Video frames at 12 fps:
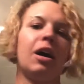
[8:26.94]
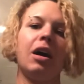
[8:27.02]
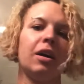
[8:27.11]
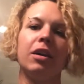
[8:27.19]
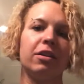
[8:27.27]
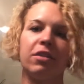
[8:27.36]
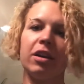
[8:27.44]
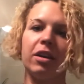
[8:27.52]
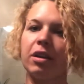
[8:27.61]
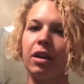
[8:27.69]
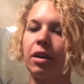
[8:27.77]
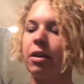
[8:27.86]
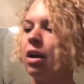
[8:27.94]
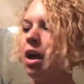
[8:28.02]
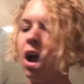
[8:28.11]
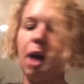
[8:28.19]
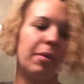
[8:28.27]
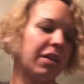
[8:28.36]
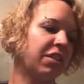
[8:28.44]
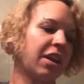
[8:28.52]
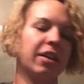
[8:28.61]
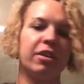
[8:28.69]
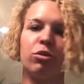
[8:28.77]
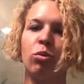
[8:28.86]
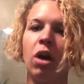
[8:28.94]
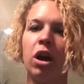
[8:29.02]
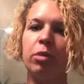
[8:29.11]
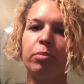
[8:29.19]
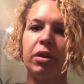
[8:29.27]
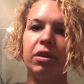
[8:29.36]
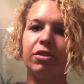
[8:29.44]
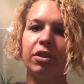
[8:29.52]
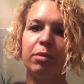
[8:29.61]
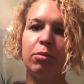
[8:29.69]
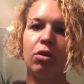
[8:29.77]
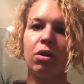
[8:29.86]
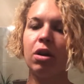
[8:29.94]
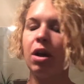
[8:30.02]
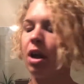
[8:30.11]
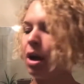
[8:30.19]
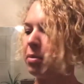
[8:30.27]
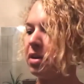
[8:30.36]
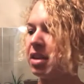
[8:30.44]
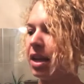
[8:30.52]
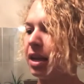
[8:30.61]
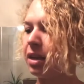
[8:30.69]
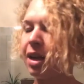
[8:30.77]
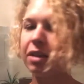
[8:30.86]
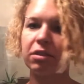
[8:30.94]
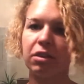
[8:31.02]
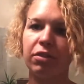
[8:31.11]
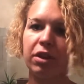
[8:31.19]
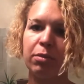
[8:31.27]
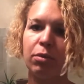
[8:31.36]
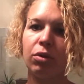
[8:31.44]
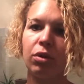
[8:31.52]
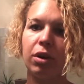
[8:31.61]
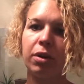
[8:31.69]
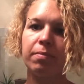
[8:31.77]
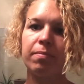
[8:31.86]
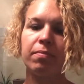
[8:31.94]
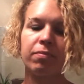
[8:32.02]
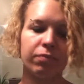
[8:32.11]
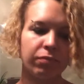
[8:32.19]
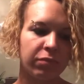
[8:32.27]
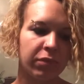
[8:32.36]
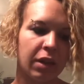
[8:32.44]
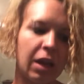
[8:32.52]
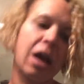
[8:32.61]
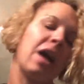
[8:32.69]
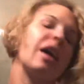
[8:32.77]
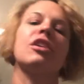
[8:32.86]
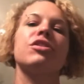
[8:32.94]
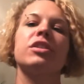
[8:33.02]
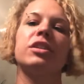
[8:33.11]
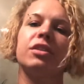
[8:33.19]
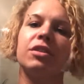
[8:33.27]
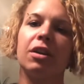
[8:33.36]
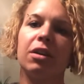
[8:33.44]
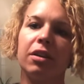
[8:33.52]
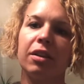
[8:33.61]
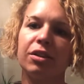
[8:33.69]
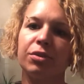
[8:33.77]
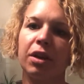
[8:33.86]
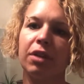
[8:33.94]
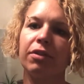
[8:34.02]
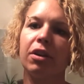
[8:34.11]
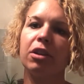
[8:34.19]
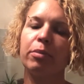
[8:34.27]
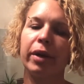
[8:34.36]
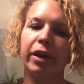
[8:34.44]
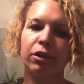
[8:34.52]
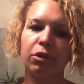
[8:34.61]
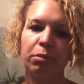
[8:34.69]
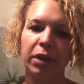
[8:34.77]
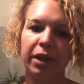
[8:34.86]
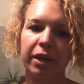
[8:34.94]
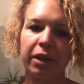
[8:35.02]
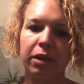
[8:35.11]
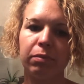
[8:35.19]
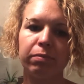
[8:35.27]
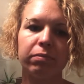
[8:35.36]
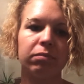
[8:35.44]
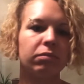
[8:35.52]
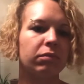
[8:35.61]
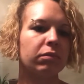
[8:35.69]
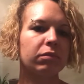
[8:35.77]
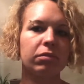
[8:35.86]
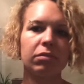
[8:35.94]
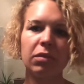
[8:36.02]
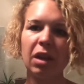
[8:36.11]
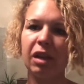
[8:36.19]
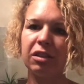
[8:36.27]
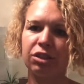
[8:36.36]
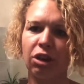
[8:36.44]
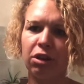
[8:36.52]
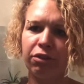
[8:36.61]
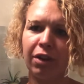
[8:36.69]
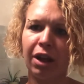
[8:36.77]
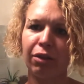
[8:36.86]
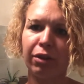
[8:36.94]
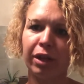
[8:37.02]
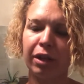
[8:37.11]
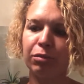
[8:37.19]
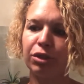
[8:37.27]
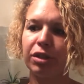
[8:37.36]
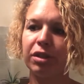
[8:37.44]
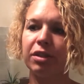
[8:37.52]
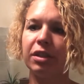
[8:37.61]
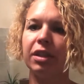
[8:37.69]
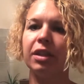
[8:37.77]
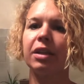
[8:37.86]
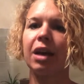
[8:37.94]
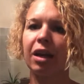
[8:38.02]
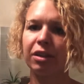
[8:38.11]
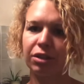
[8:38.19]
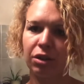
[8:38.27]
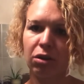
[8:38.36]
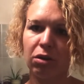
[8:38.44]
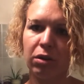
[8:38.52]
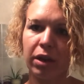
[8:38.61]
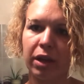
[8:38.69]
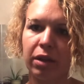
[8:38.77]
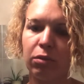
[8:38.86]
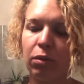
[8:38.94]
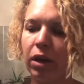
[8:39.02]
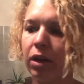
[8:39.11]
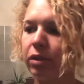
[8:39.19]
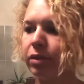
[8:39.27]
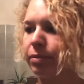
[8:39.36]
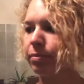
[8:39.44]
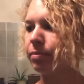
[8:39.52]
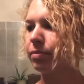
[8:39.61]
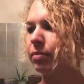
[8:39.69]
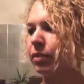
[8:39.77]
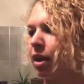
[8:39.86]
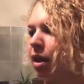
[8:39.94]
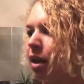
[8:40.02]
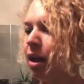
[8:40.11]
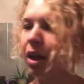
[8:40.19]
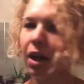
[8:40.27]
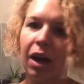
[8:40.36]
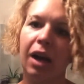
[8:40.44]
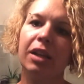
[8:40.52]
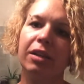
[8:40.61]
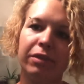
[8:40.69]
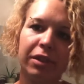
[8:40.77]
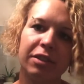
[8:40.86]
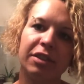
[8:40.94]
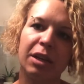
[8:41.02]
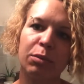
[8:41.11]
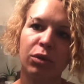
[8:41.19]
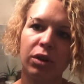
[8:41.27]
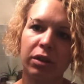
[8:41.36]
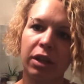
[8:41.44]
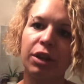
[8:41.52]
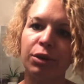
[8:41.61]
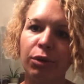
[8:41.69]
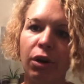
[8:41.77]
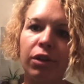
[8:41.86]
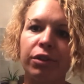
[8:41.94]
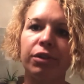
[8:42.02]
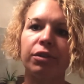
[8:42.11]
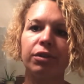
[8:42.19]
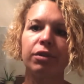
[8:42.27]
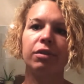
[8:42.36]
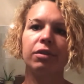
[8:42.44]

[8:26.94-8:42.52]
I ain't taking that. I'm not taking these water pills anymore. I'm not taking that stuff anymore. I actually that's when I found the medical medium, started following him to the T, got it to go away. Well, I live in the same world that you all do,